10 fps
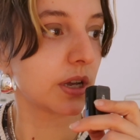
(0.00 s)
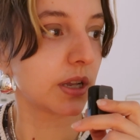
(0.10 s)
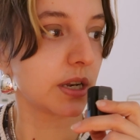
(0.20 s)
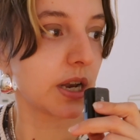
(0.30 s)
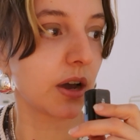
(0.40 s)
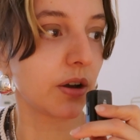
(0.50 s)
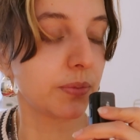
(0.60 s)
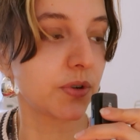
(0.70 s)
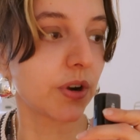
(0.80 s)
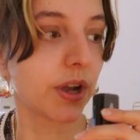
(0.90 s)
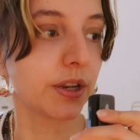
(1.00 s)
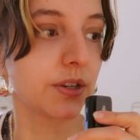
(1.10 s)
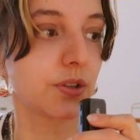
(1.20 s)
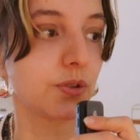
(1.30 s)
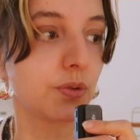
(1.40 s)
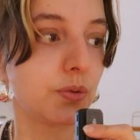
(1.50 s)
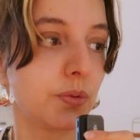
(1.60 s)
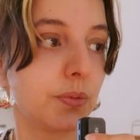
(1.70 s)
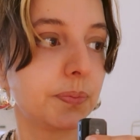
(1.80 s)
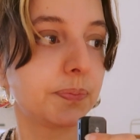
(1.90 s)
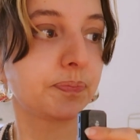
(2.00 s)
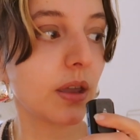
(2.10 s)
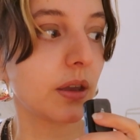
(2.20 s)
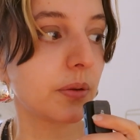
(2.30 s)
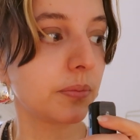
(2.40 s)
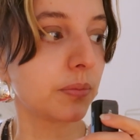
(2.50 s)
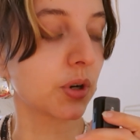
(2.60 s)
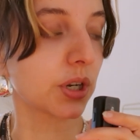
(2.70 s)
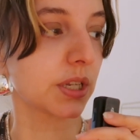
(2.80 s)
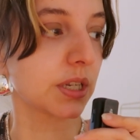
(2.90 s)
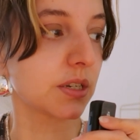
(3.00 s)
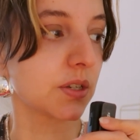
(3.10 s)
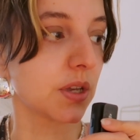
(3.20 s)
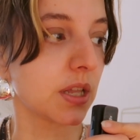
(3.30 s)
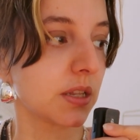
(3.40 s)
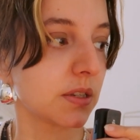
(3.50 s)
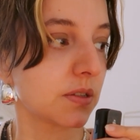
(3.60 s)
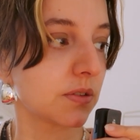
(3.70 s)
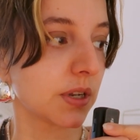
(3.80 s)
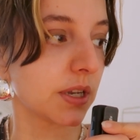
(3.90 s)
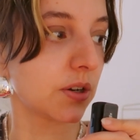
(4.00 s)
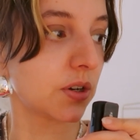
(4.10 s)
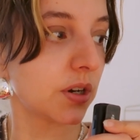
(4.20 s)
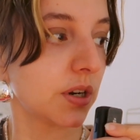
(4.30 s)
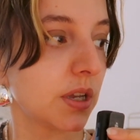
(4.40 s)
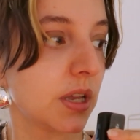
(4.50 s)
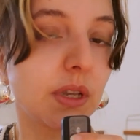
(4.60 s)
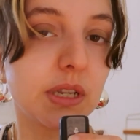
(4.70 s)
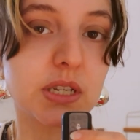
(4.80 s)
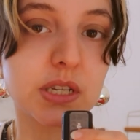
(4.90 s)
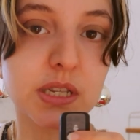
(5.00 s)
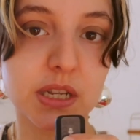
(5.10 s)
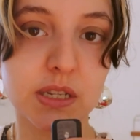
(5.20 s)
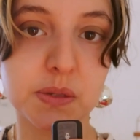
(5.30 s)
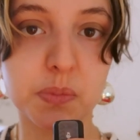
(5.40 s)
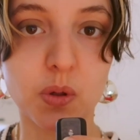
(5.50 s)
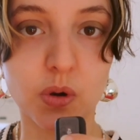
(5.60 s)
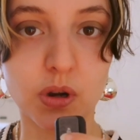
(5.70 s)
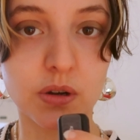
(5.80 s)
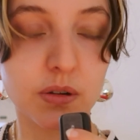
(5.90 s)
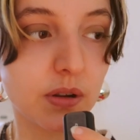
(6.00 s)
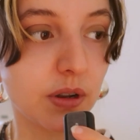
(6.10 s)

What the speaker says: and now I'm trying to work it into Illustrator and just explore.